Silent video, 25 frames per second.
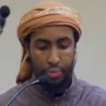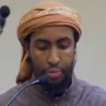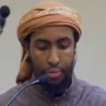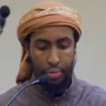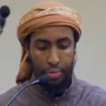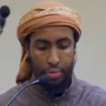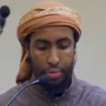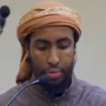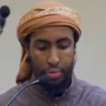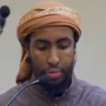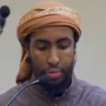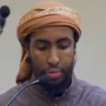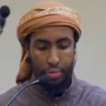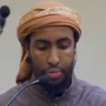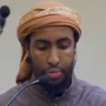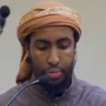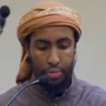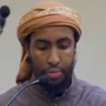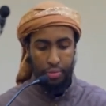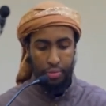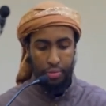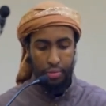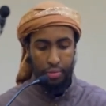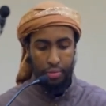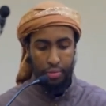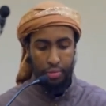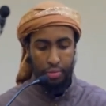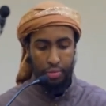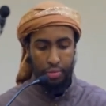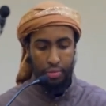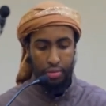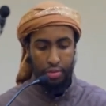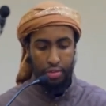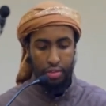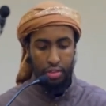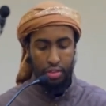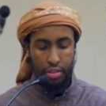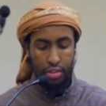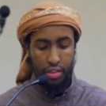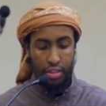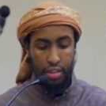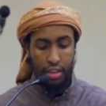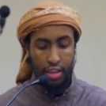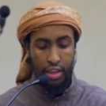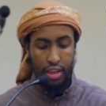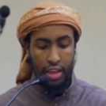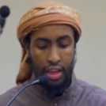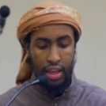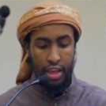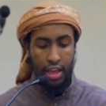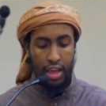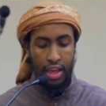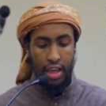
(silence)